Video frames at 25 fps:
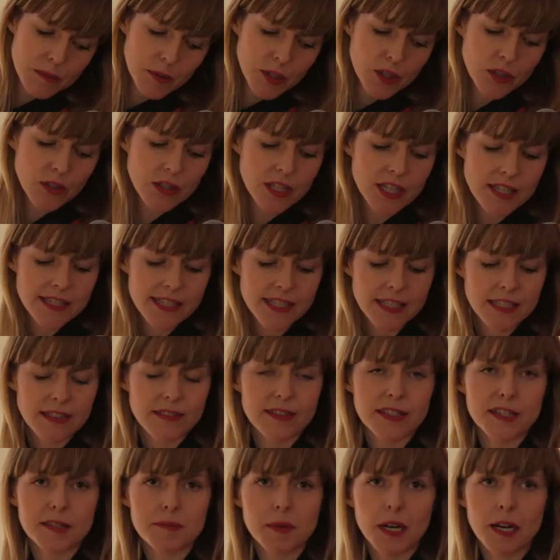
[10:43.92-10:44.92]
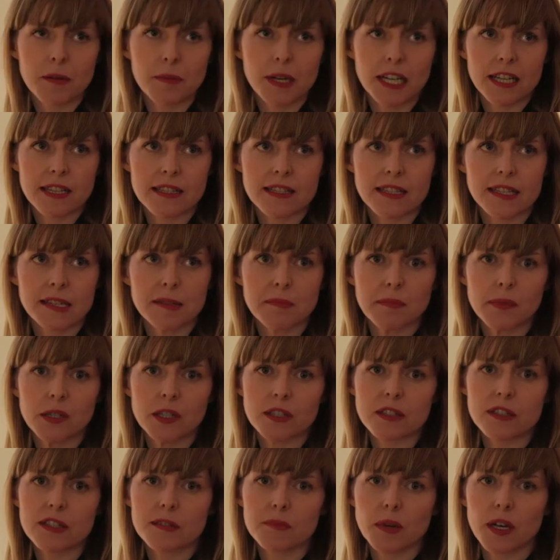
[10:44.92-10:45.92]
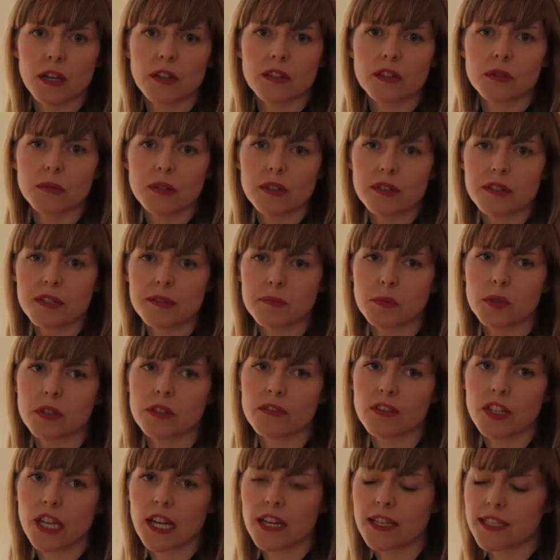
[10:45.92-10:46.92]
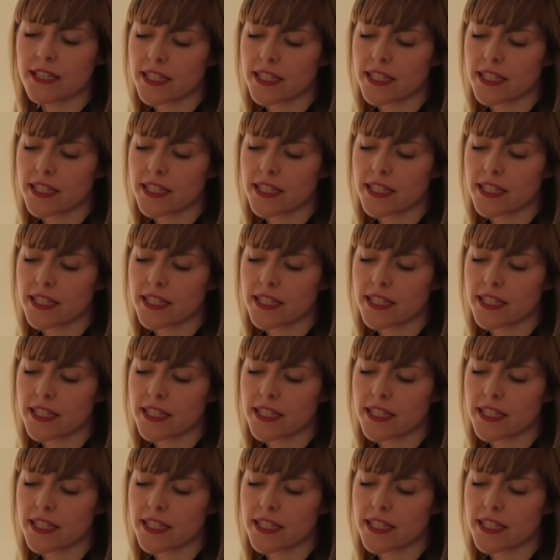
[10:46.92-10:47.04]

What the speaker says: So we call ourselves a smart magazine, but smart to us is more of an